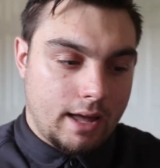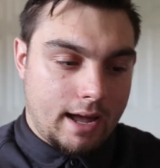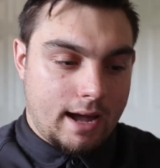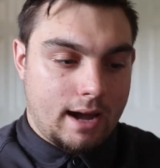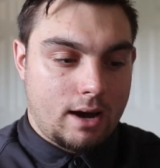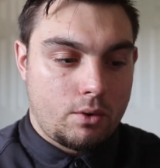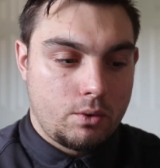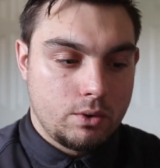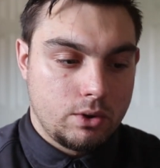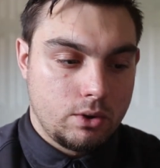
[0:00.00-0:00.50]

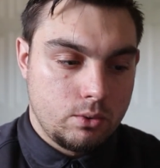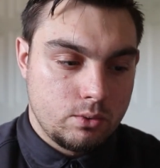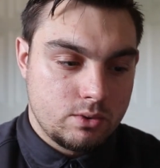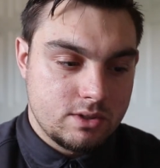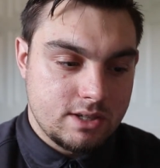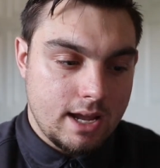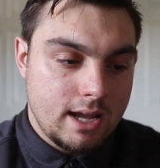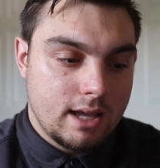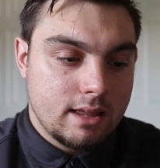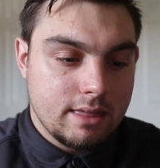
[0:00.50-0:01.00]
how you
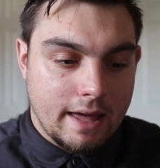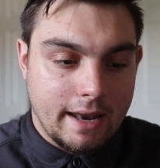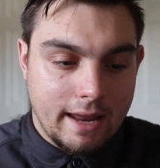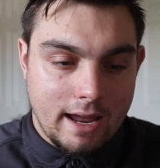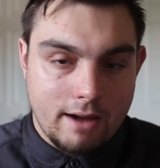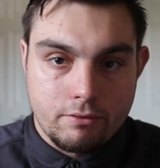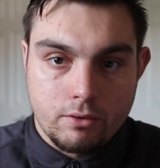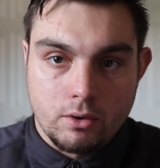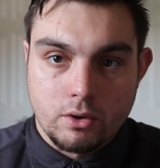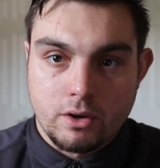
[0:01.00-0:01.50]
take that
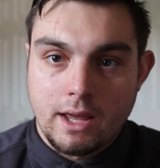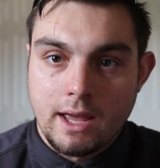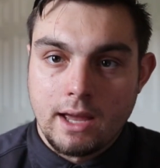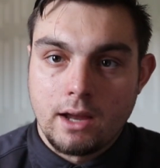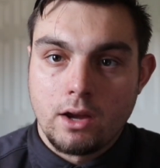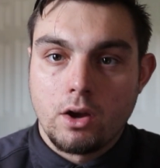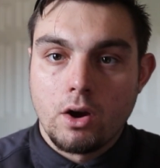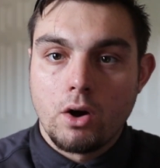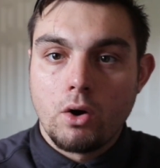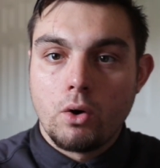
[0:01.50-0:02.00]
effort
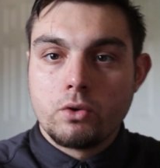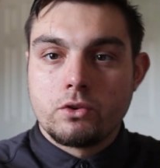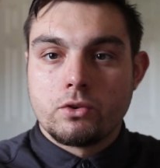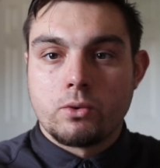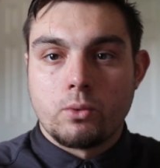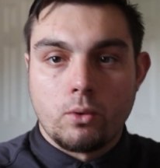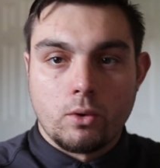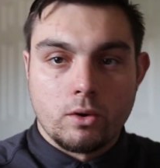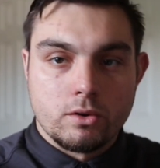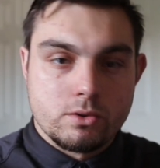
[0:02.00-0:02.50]
and go
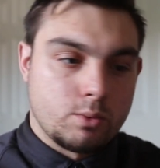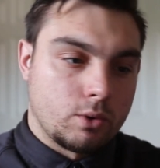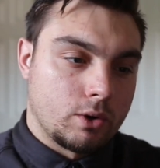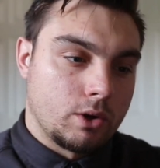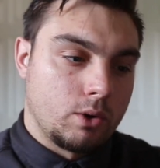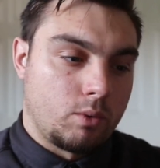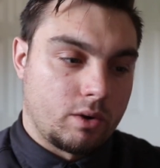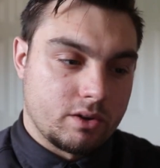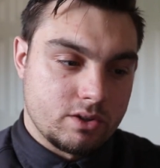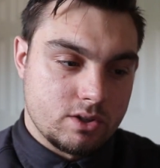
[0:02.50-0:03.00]
towards where
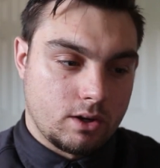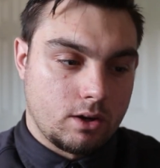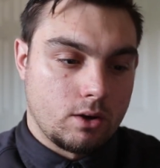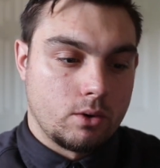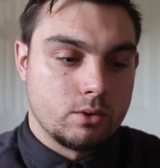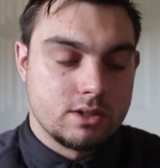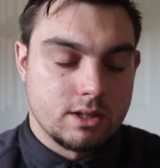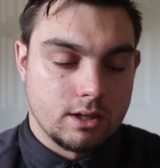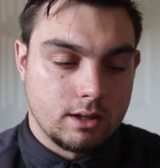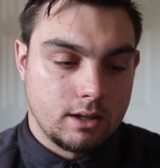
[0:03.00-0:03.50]
you want to go
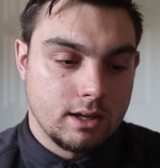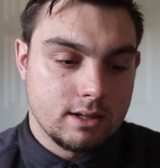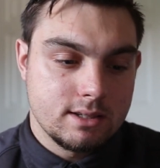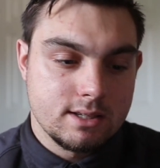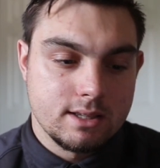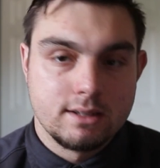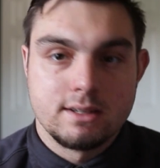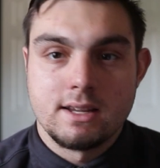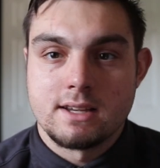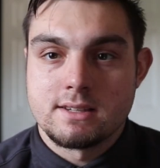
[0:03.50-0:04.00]
to get to
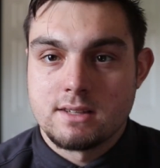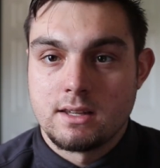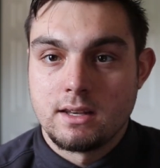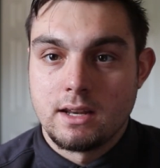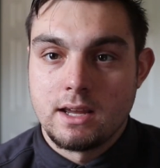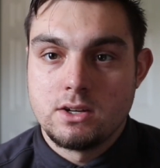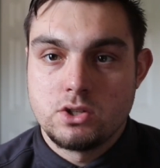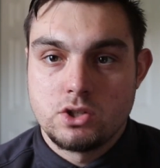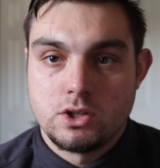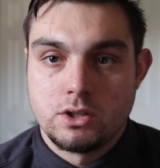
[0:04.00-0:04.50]
the
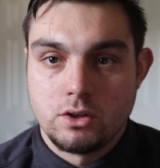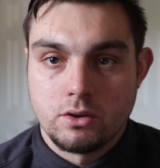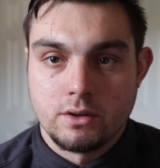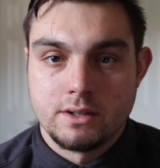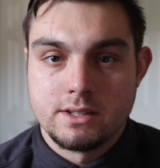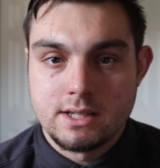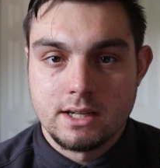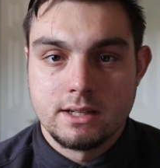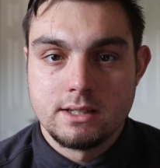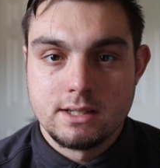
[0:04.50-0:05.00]
destination you're
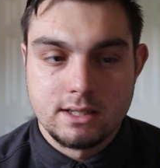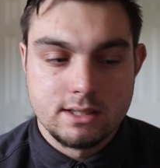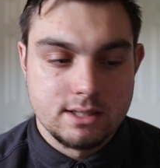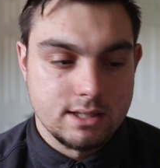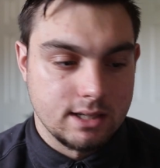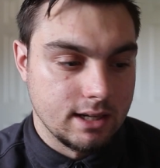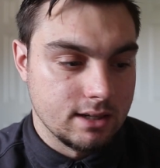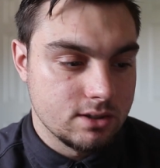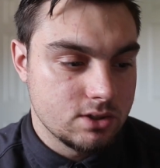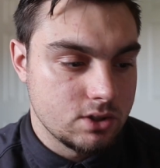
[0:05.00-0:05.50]
intending to
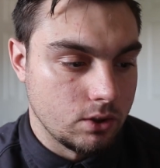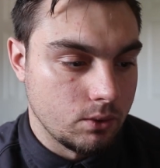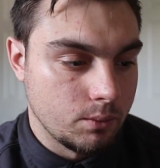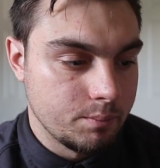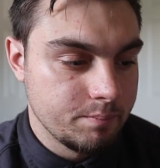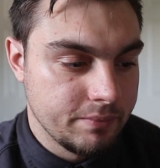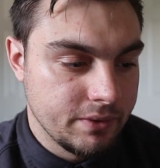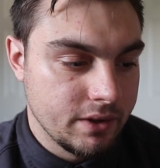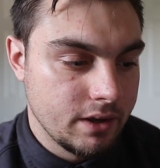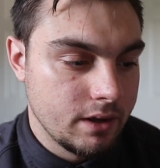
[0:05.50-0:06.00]
get to.
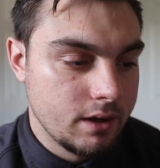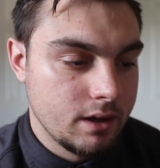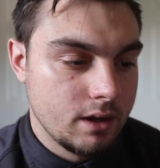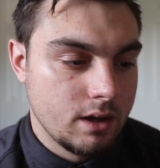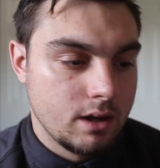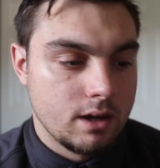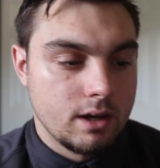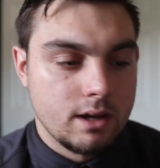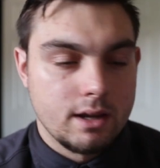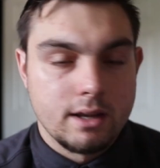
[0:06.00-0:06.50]

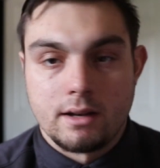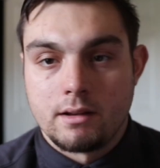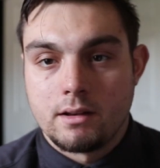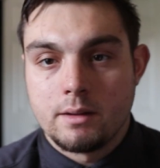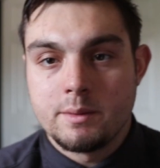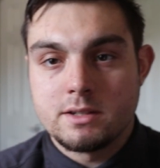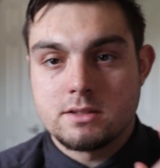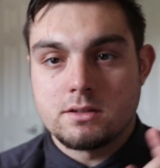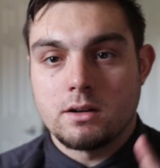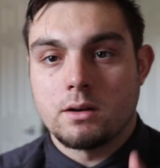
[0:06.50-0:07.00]
Now let
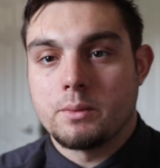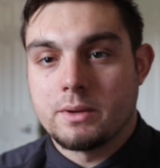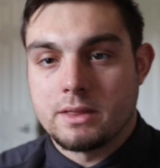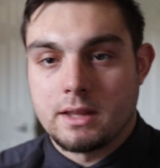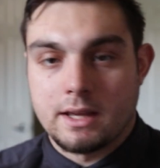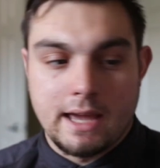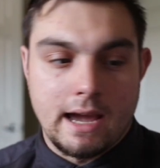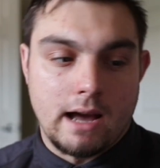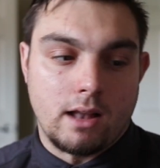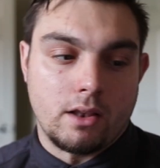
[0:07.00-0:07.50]
me start with the
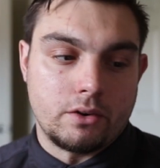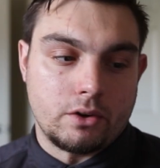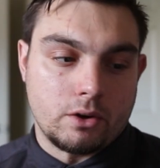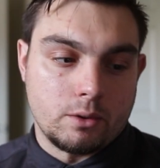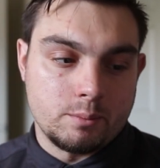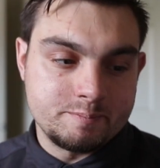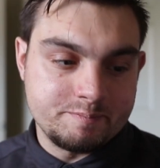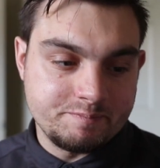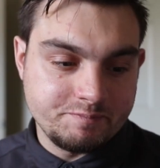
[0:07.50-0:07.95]
calendar.